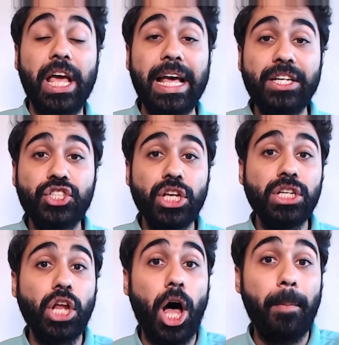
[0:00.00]
engine
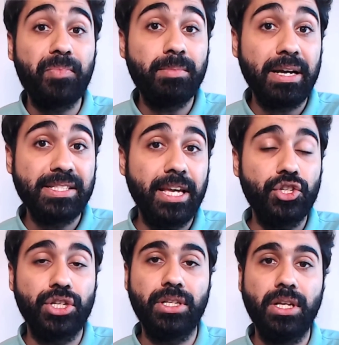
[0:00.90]

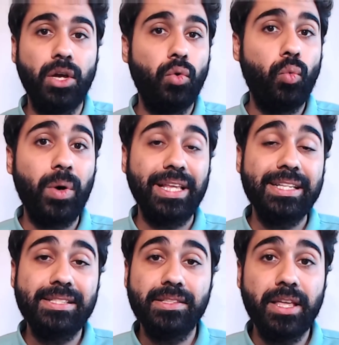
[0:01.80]
optimization. What
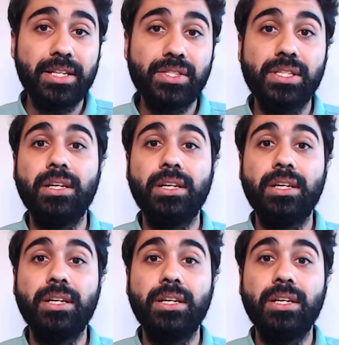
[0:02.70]
is this?